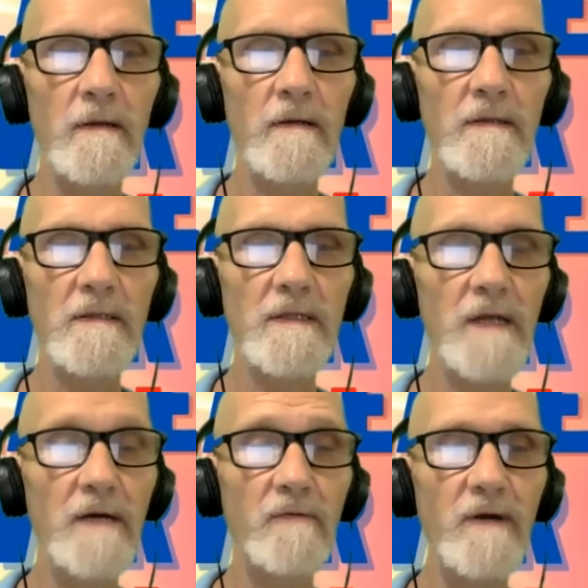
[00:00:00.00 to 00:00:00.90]

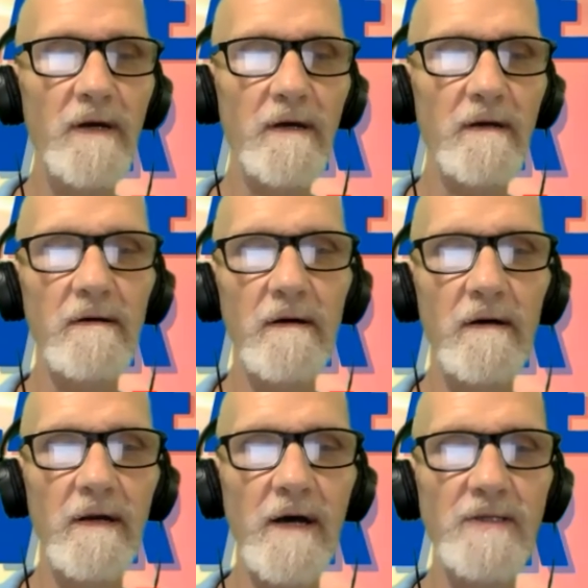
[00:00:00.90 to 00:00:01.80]
Slick Rick
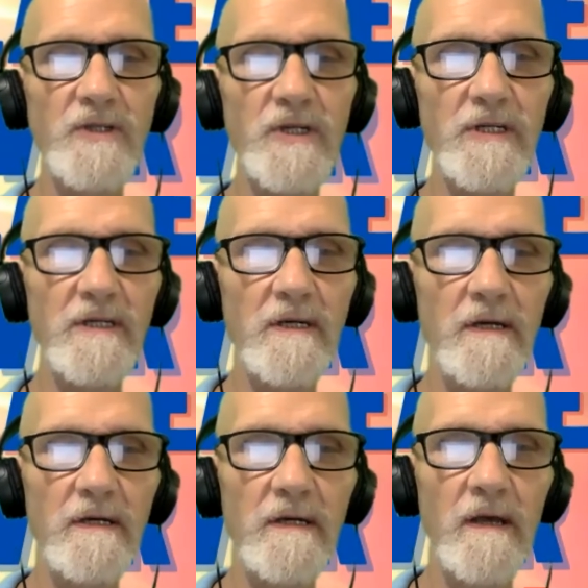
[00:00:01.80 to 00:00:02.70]
on IG
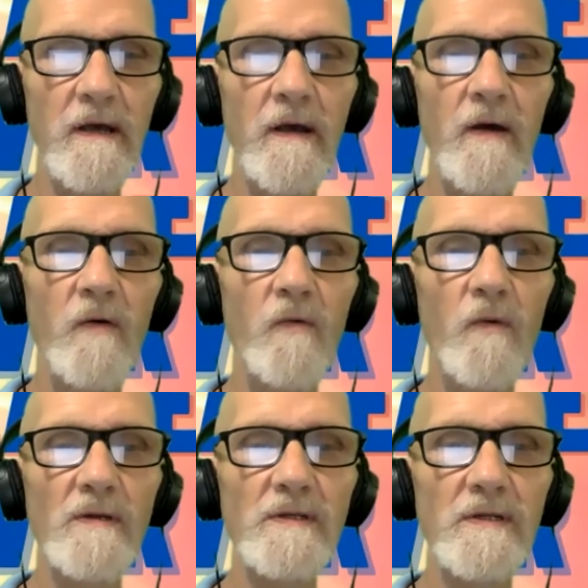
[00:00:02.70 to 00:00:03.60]

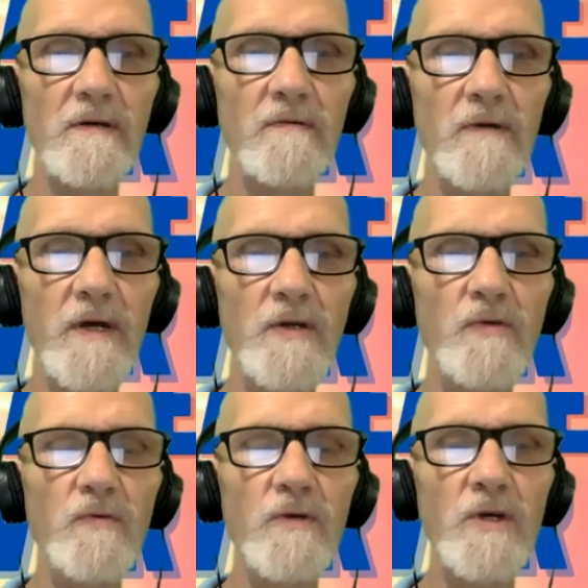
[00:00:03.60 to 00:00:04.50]
wants to know, can
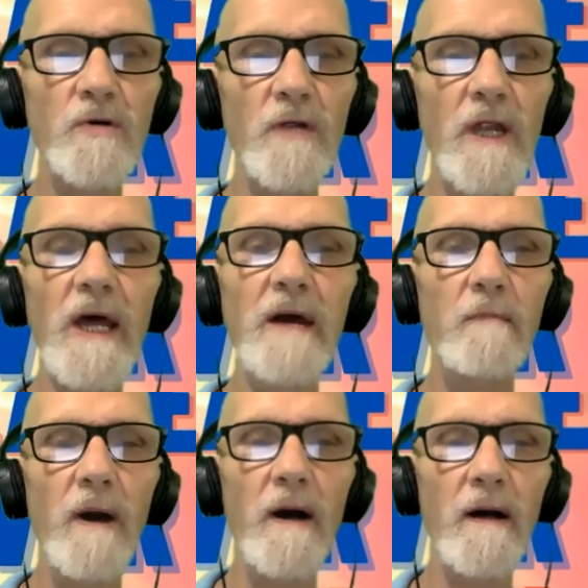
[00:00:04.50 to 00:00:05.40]
you cure
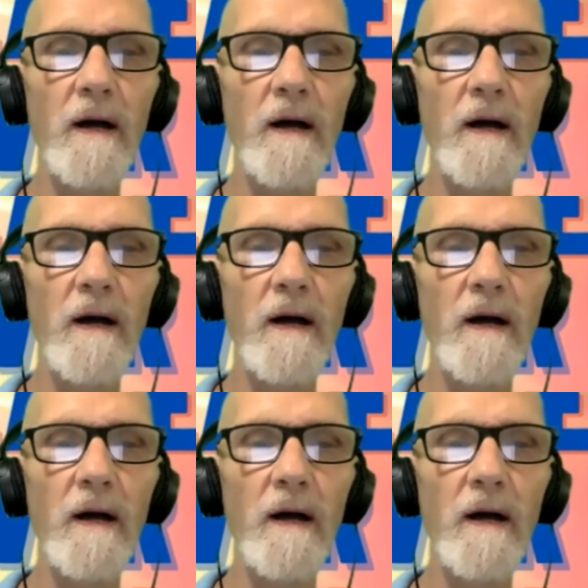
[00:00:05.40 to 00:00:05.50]
Ligma?